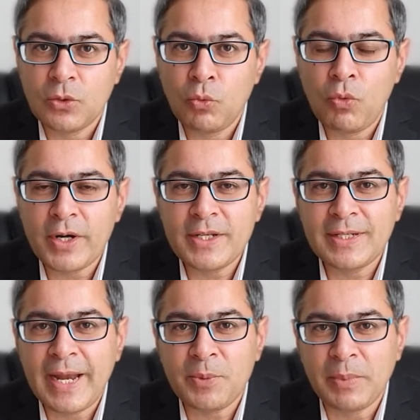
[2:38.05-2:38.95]
What does
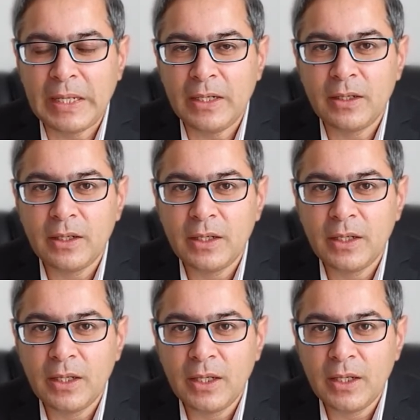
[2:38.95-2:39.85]
that mean?
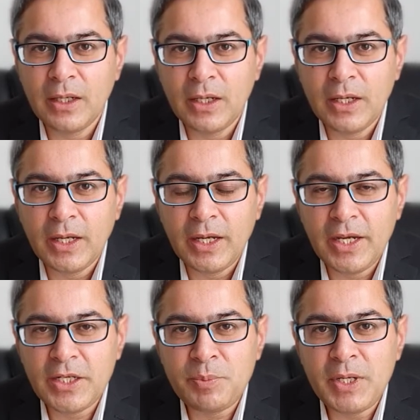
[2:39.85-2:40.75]

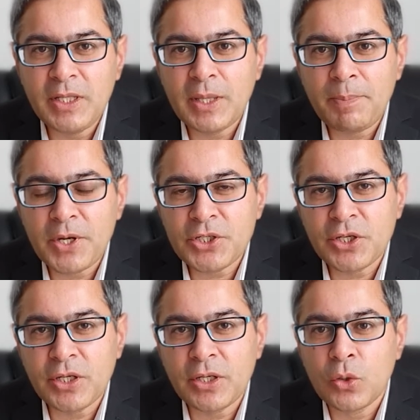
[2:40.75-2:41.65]
It means the
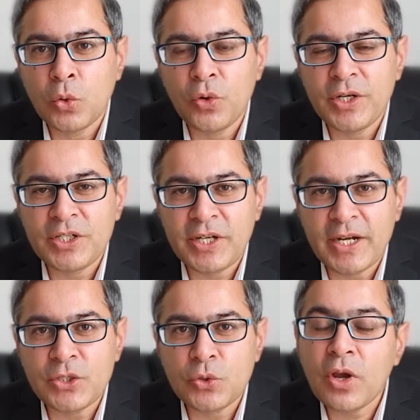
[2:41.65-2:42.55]
person who
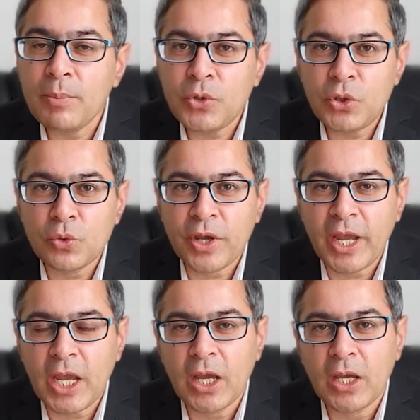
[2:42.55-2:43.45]
intends to come to
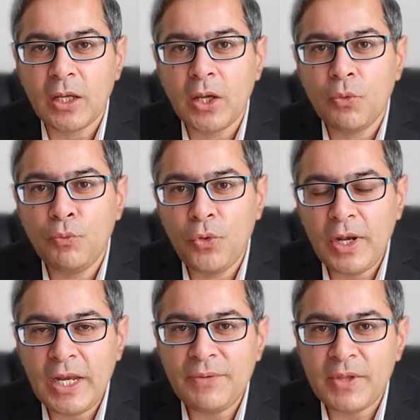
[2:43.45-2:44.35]
UK will
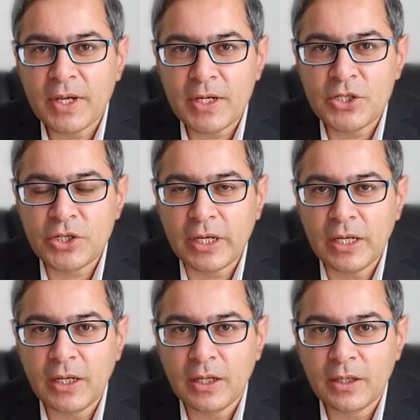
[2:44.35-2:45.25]
leave the country
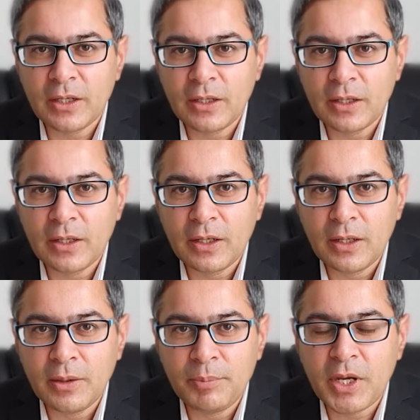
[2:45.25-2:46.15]

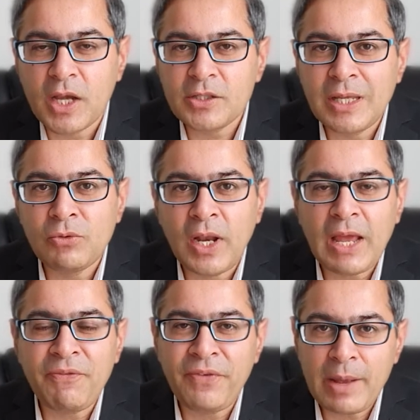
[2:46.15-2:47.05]
because they will
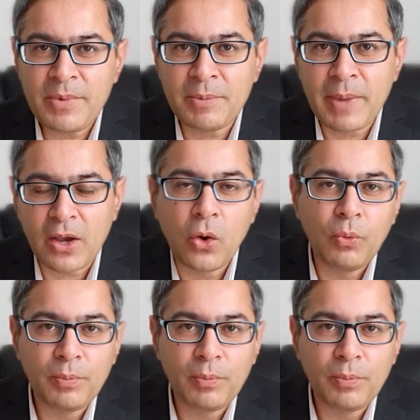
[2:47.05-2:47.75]
have family back home.